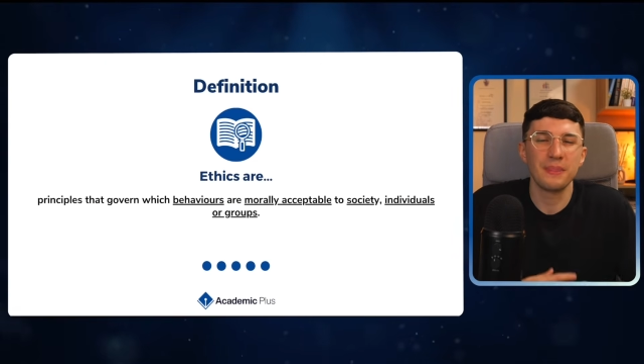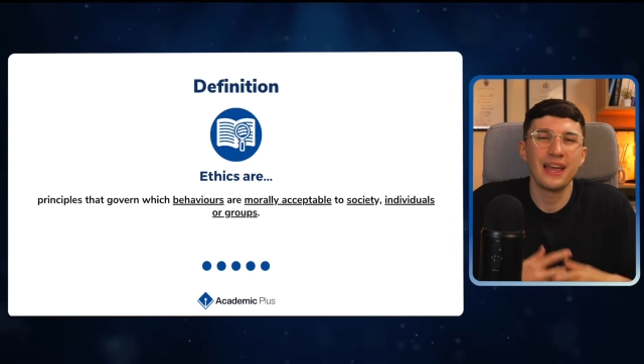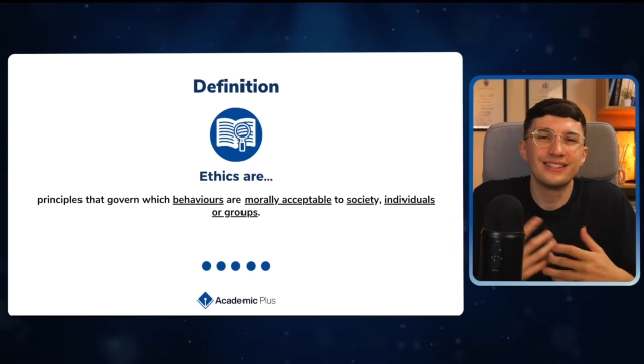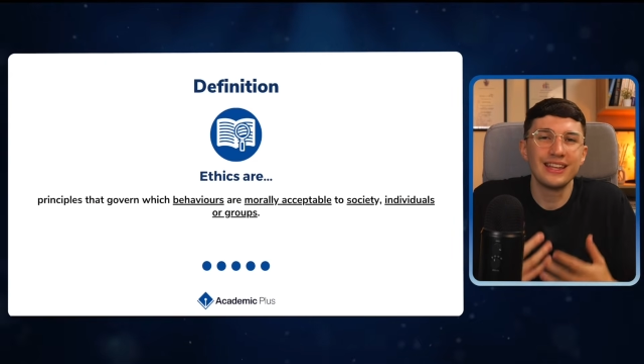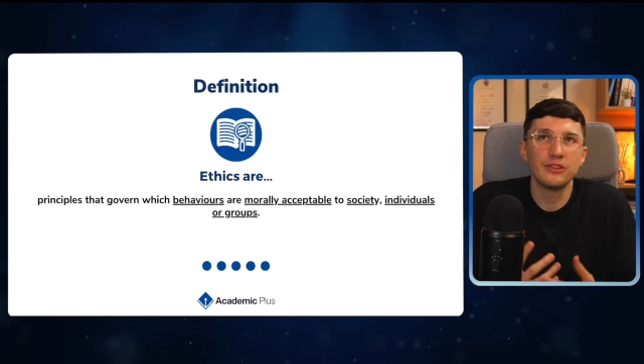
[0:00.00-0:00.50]

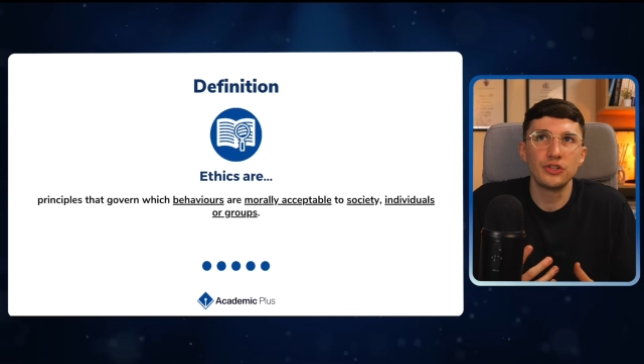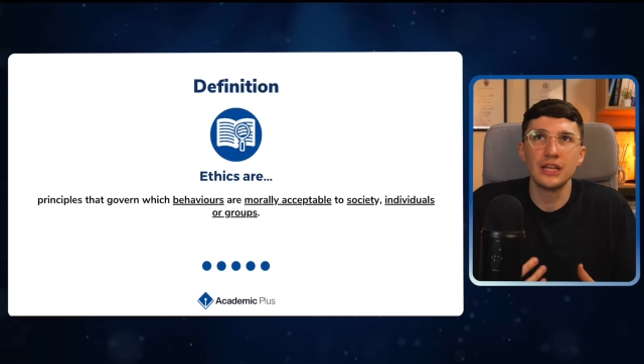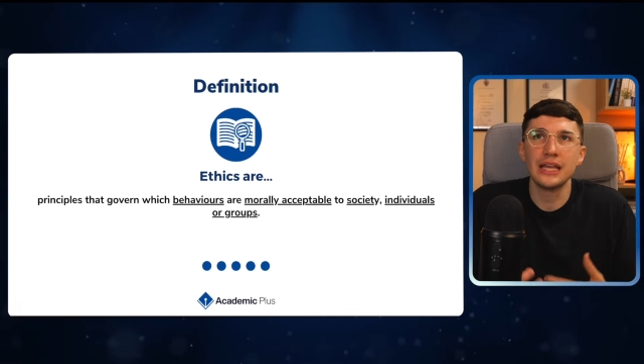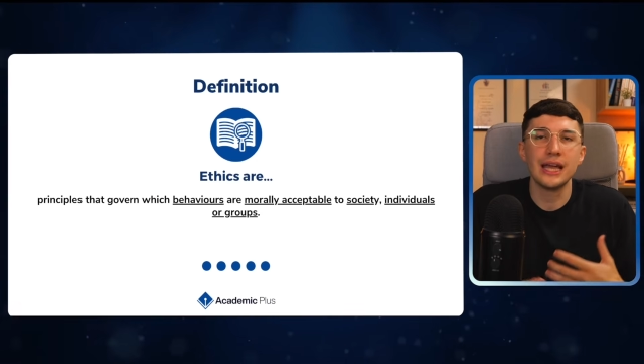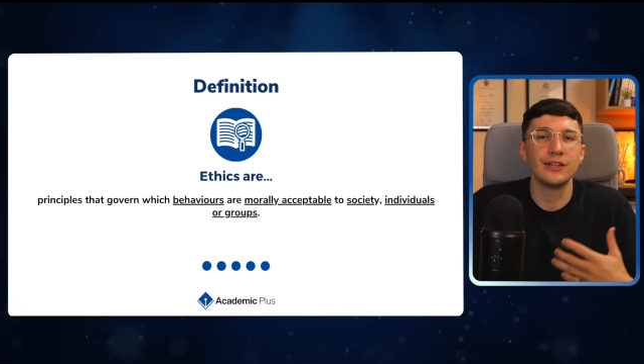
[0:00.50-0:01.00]

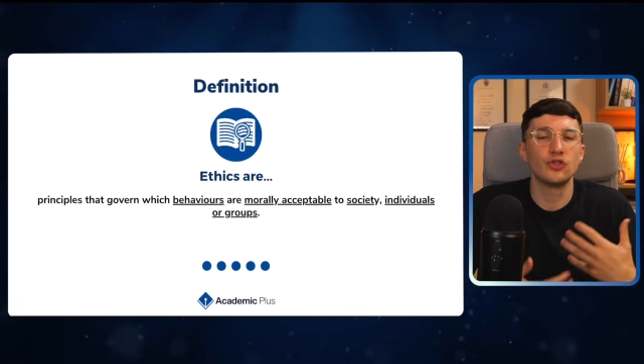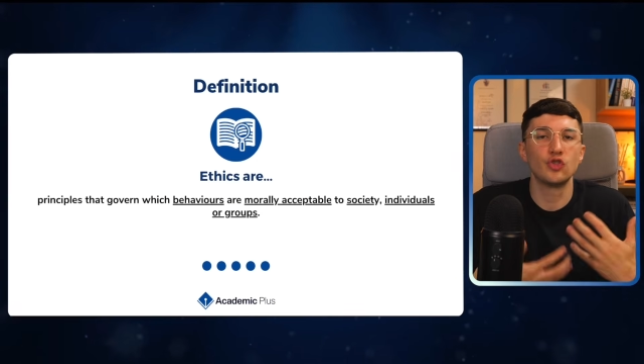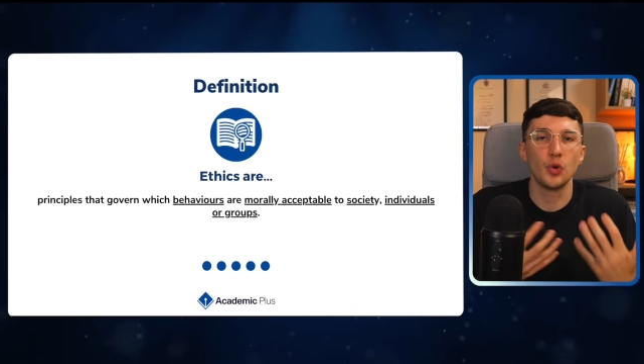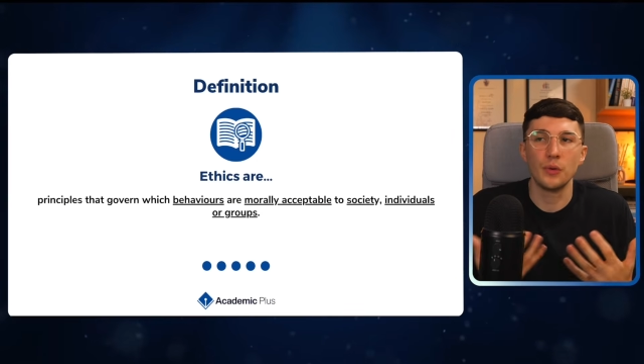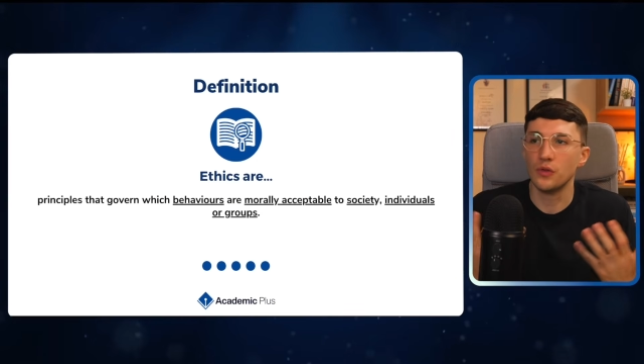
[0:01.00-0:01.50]
Essentially, it's
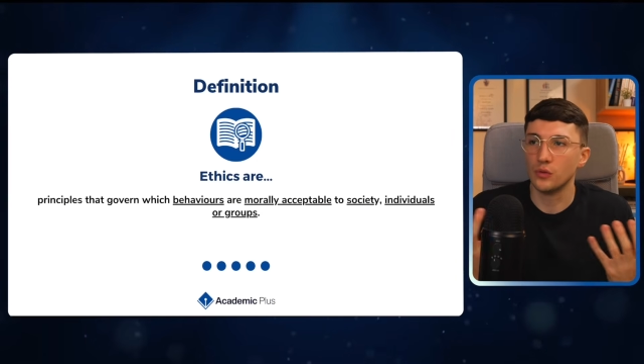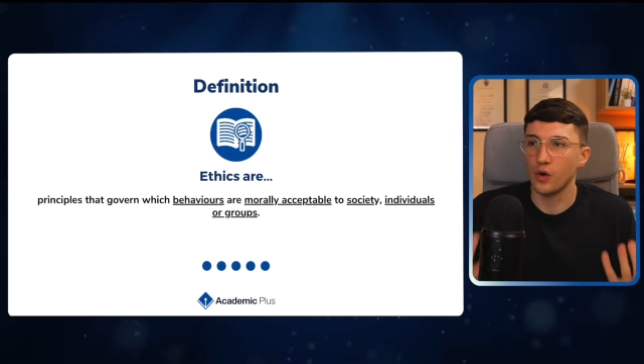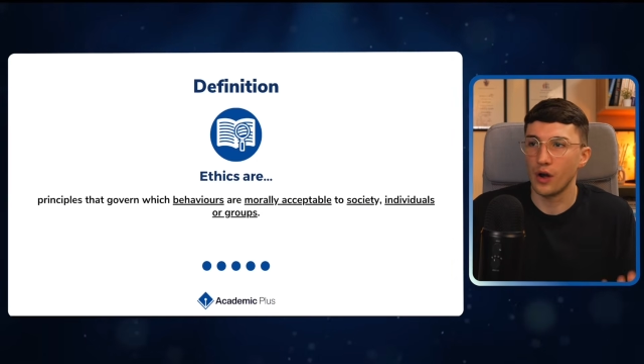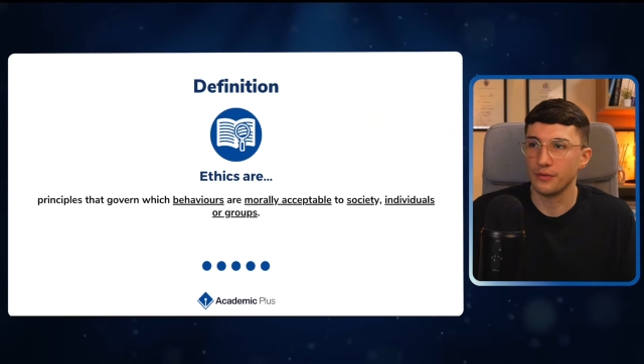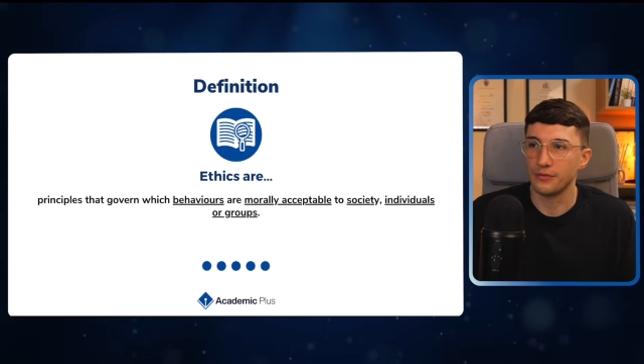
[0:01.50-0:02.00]
doing the
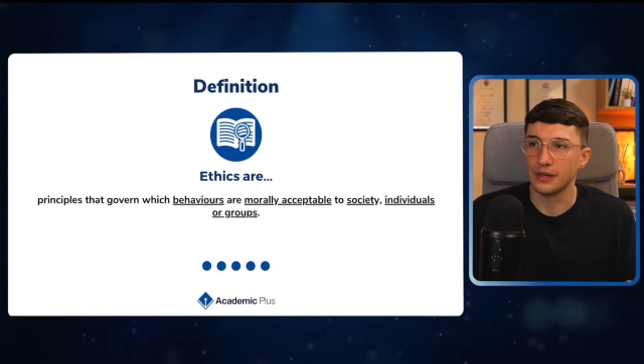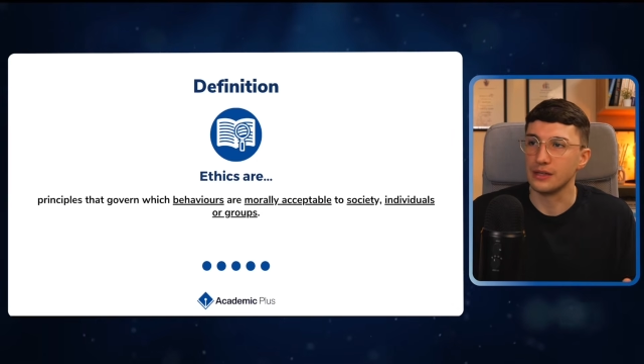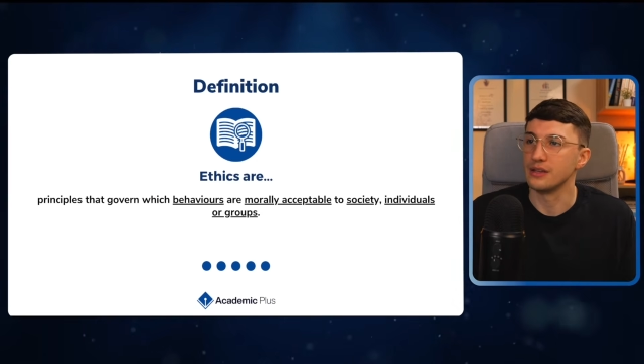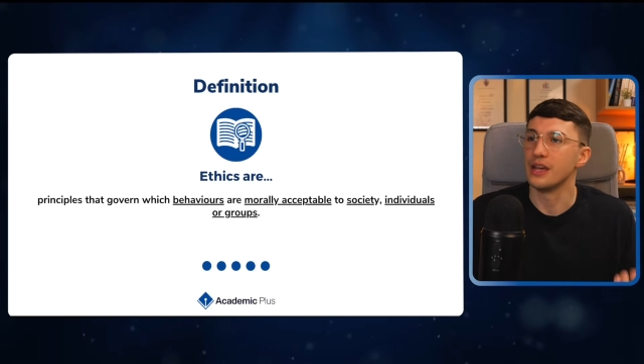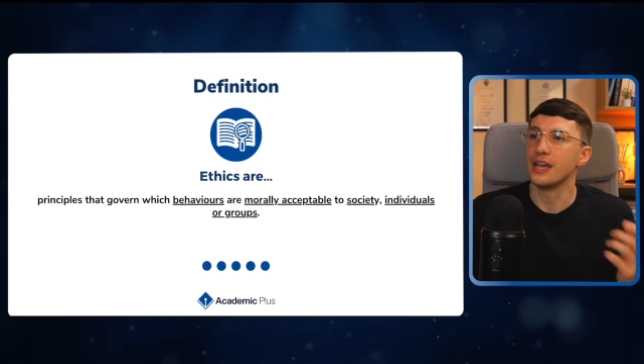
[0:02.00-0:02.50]
right thing.